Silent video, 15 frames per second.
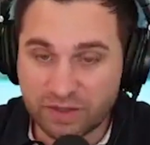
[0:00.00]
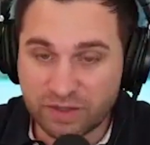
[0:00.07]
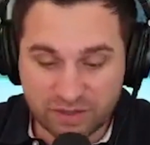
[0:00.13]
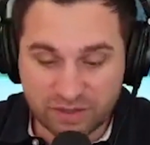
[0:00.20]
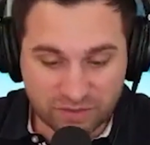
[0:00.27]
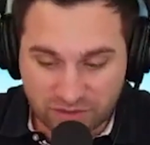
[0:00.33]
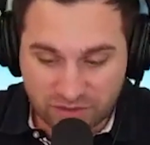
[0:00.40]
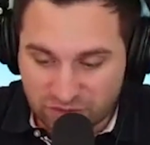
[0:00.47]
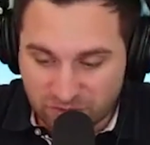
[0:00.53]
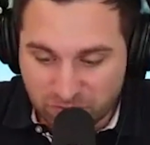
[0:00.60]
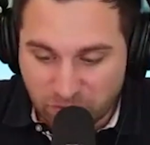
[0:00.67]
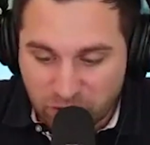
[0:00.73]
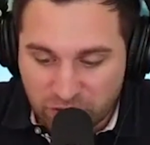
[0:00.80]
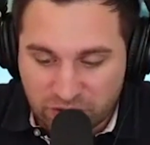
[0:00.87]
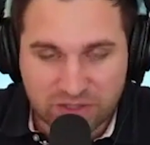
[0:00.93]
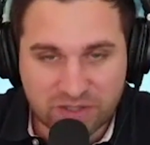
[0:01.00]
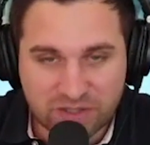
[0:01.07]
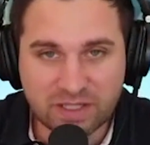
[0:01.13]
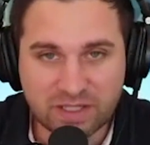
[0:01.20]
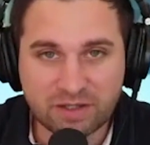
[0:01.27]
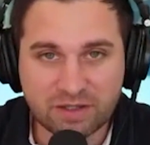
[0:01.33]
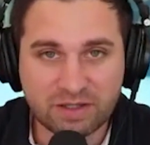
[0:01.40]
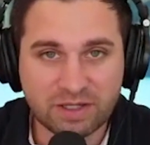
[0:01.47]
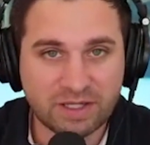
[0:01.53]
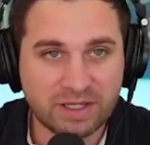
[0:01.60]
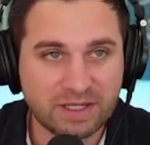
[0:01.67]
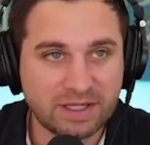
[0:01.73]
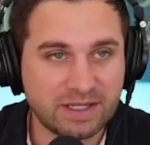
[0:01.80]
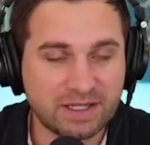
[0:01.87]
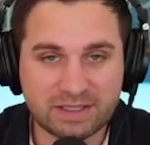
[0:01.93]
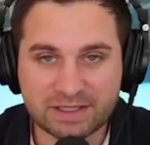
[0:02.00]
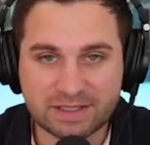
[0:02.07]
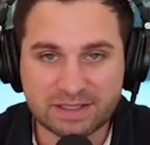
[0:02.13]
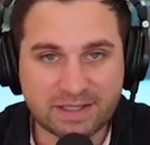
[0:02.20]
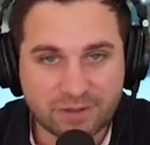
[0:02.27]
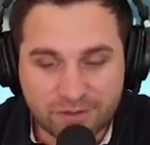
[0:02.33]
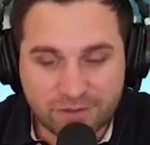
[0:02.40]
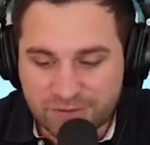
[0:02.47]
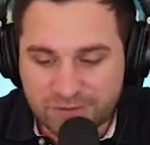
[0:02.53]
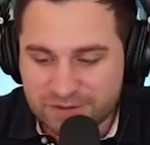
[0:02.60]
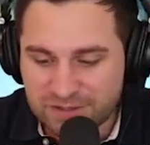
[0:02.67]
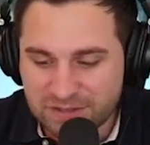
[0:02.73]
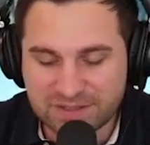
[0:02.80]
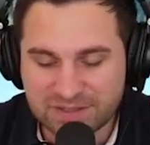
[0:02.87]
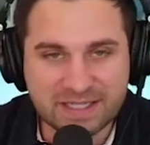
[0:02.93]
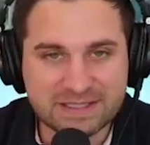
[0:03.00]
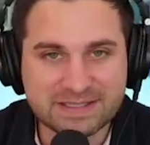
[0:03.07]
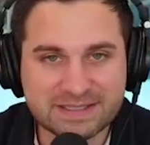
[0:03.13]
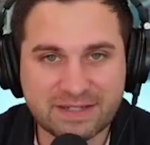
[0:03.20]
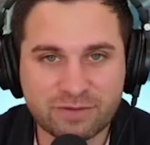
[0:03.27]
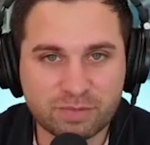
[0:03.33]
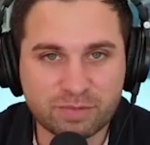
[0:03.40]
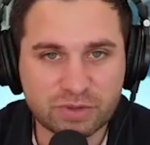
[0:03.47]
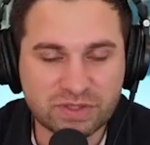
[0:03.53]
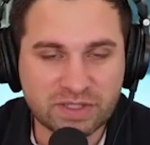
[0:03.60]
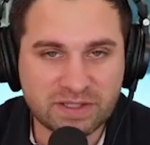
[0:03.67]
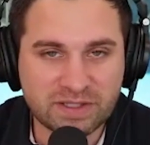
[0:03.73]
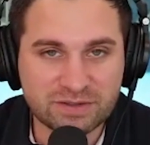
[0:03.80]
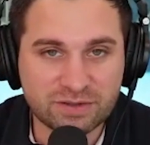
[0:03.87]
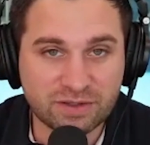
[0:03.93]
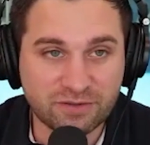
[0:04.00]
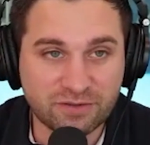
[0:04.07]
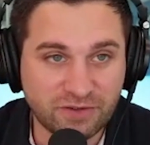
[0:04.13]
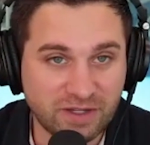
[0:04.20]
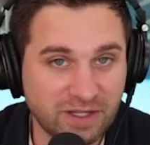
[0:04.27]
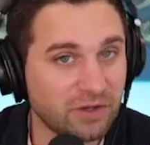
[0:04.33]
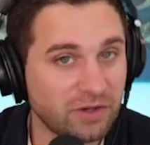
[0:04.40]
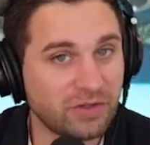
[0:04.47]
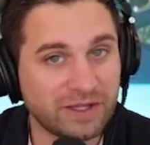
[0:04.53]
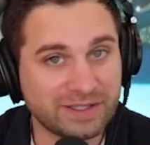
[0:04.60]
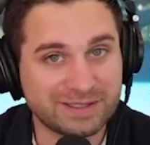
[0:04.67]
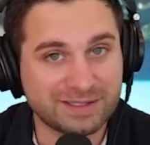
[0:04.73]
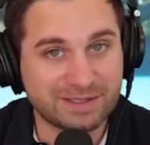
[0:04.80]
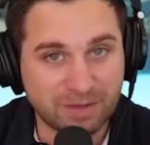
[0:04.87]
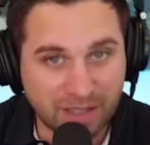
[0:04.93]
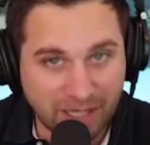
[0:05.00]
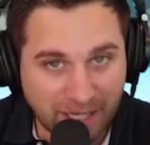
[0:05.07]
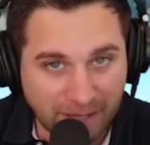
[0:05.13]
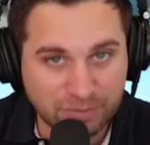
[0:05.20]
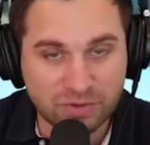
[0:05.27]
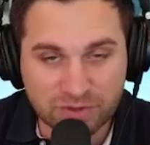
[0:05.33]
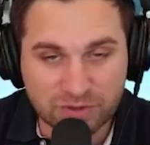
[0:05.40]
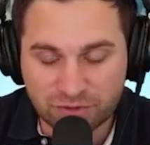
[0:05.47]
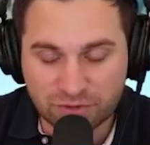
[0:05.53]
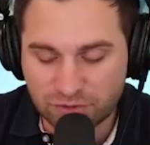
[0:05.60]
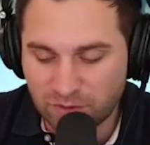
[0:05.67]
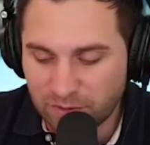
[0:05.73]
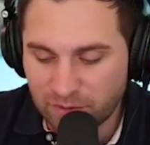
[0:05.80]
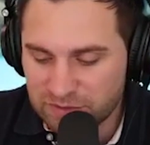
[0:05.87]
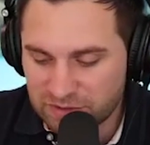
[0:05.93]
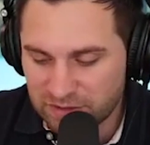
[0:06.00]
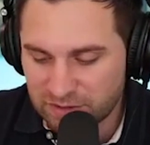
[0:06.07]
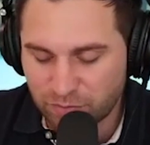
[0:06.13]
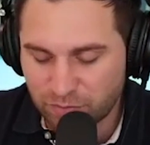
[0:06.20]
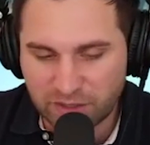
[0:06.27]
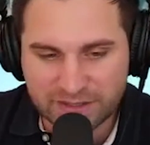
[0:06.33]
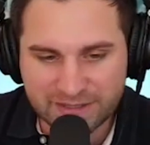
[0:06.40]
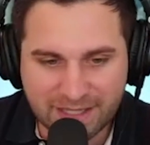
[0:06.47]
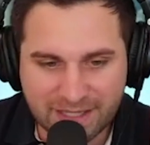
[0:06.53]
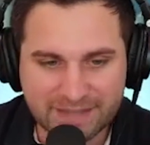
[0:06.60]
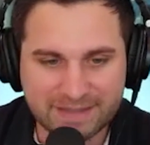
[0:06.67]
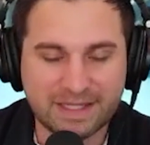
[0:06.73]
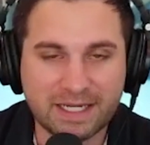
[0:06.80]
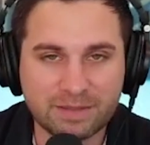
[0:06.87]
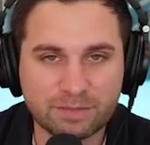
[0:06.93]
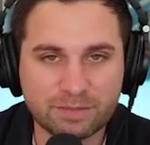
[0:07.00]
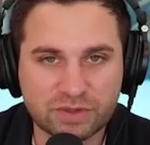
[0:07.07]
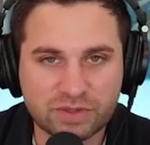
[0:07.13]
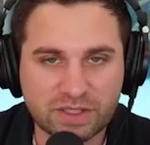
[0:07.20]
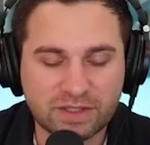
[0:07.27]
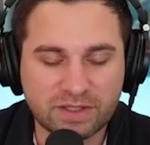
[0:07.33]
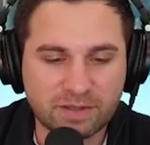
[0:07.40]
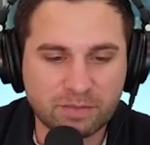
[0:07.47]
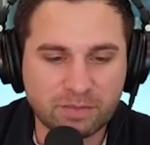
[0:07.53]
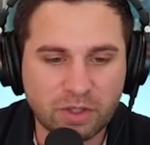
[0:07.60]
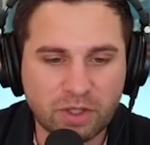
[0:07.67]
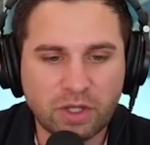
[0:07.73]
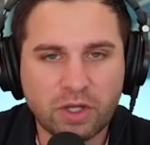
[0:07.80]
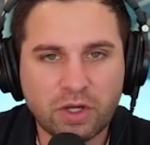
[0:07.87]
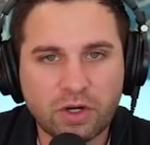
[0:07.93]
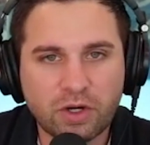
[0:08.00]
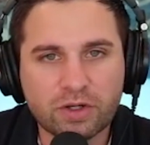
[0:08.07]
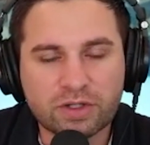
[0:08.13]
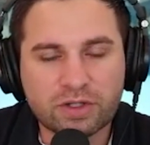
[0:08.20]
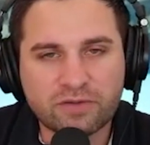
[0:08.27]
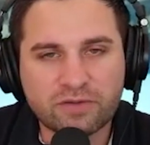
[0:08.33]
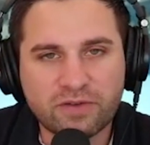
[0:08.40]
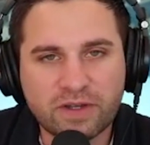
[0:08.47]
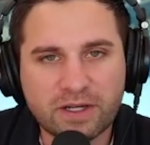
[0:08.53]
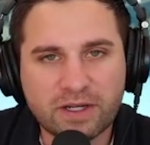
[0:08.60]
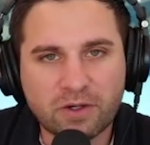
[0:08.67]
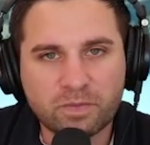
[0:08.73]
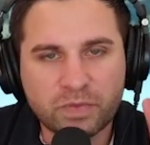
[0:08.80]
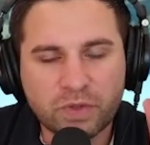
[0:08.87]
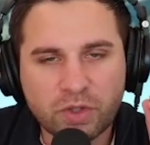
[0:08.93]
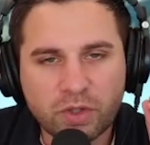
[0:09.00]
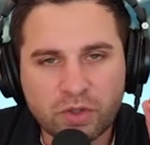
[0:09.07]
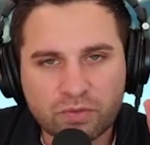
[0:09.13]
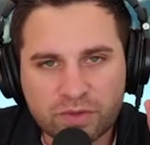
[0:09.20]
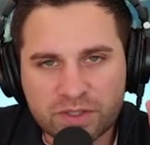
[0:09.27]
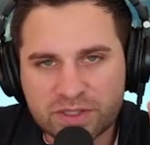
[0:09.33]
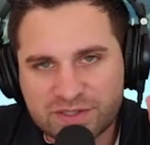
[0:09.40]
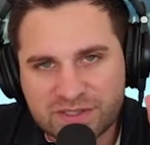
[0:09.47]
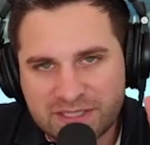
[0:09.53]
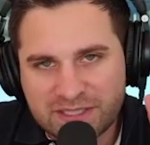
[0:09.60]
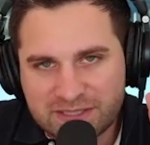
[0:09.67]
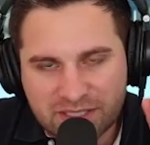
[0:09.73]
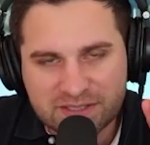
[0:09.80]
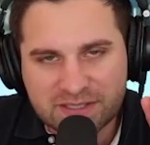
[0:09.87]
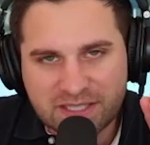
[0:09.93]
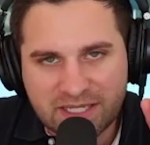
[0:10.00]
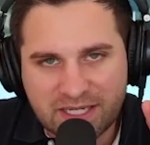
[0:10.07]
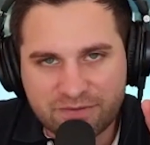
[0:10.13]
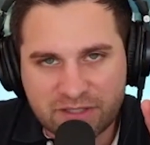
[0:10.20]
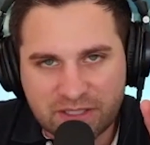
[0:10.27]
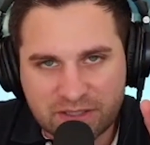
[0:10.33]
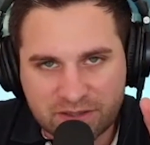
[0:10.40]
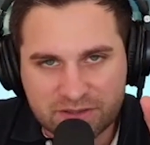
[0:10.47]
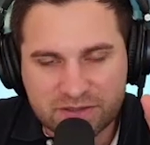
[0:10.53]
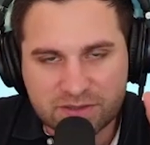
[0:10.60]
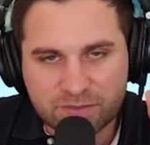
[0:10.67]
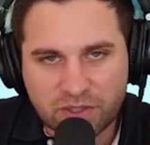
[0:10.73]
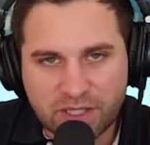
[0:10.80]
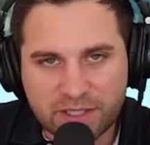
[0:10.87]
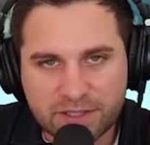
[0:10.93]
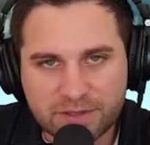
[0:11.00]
there, there's a market there and like Gary Vee says, 97% of these are going to fail. That's absolutely true. I would say it's yeah. probably 99% of them are going to fail. Real estate doesn't have an endless supply.